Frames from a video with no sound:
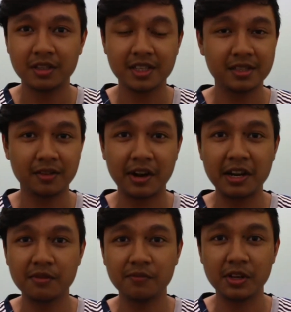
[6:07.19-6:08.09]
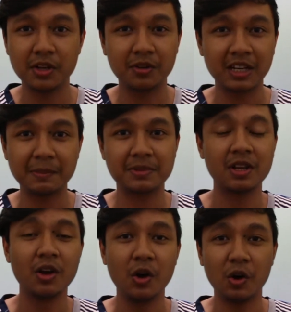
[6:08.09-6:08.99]
just random video
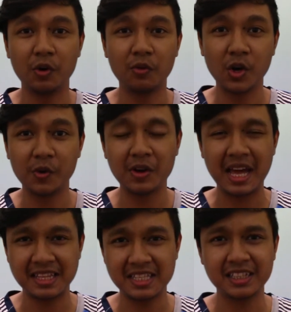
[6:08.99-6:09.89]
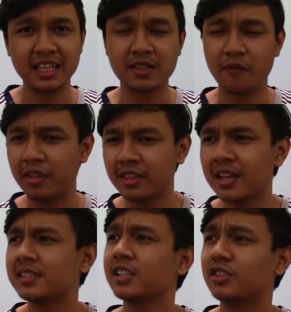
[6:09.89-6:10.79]
clips over and say that's a
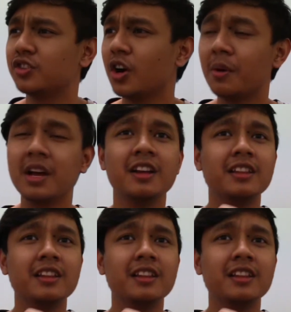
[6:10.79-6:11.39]
fantastic job,